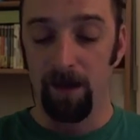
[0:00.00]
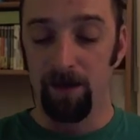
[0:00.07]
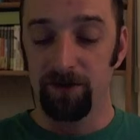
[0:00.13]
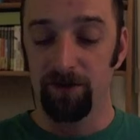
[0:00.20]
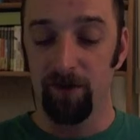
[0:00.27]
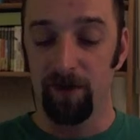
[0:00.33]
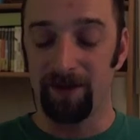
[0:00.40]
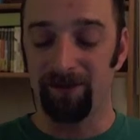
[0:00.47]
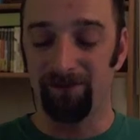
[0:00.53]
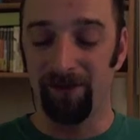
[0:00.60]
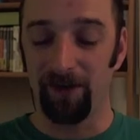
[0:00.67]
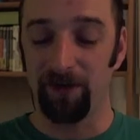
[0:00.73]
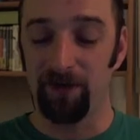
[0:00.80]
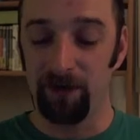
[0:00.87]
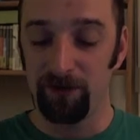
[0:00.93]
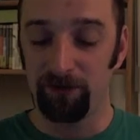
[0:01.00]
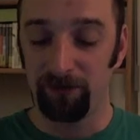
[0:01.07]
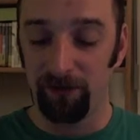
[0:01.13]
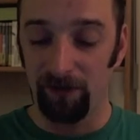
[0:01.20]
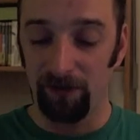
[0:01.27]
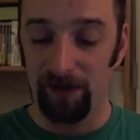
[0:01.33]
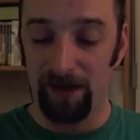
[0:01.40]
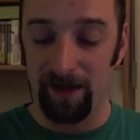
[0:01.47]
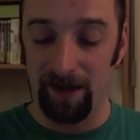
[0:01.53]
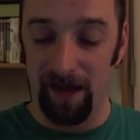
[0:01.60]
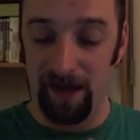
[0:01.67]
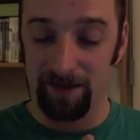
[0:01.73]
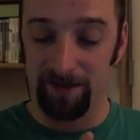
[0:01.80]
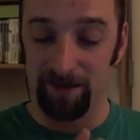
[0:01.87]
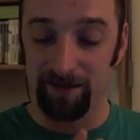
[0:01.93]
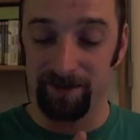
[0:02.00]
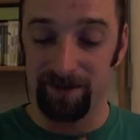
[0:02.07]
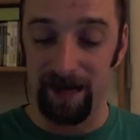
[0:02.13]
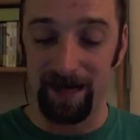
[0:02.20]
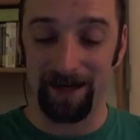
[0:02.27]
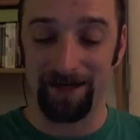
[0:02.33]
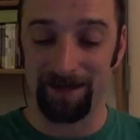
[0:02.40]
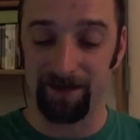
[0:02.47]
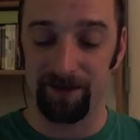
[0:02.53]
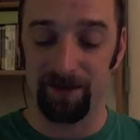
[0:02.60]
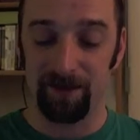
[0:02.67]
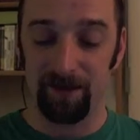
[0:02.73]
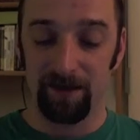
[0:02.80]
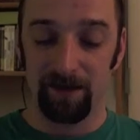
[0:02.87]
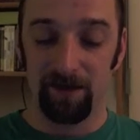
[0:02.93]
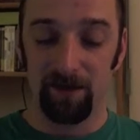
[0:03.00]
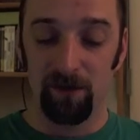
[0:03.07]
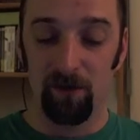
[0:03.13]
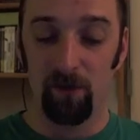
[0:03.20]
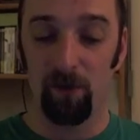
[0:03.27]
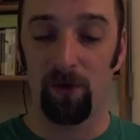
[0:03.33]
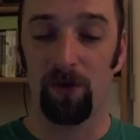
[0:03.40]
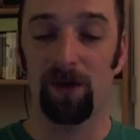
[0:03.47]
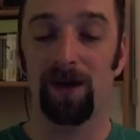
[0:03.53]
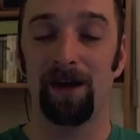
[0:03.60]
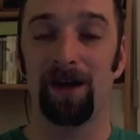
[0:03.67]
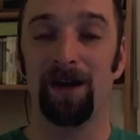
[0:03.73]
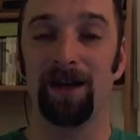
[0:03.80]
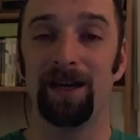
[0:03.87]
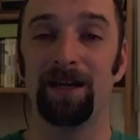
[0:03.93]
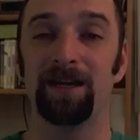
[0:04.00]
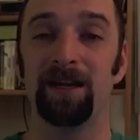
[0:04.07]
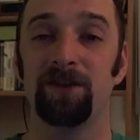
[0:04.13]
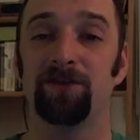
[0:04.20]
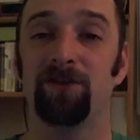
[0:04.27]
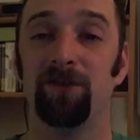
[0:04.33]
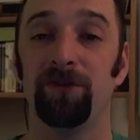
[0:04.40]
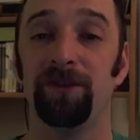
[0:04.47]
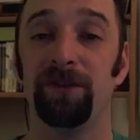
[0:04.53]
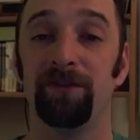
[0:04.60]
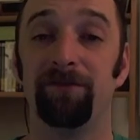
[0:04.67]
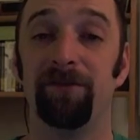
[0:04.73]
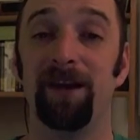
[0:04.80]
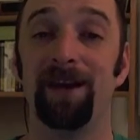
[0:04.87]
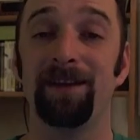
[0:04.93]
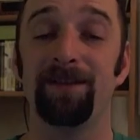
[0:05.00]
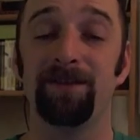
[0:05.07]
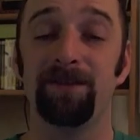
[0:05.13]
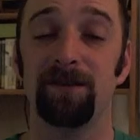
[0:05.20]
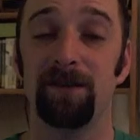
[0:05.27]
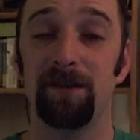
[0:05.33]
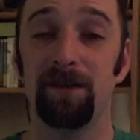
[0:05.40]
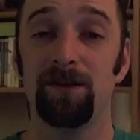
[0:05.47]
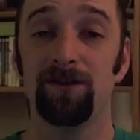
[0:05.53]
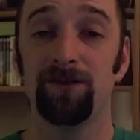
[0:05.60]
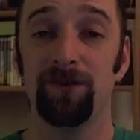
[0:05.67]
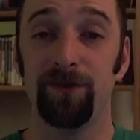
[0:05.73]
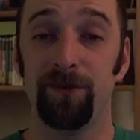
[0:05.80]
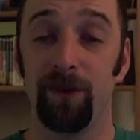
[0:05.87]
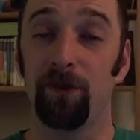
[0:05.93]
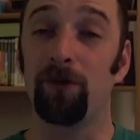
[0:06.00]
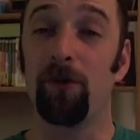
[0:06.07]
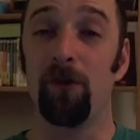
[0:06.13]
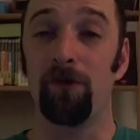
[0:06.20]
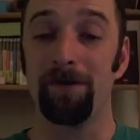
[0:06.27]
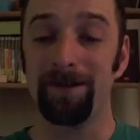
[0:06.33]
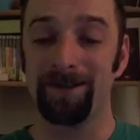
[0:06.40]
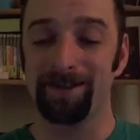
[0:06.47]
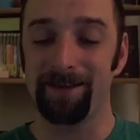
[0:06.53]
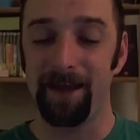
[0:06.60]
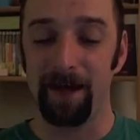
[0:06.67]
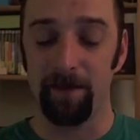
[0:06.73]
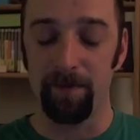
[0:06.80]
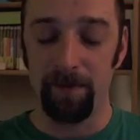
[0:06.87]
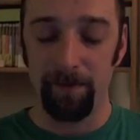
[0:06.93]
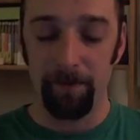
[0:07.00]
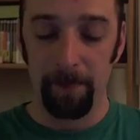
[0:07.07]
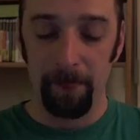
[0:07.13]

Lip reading: So it's very useful as a second or an additional device to your current setup.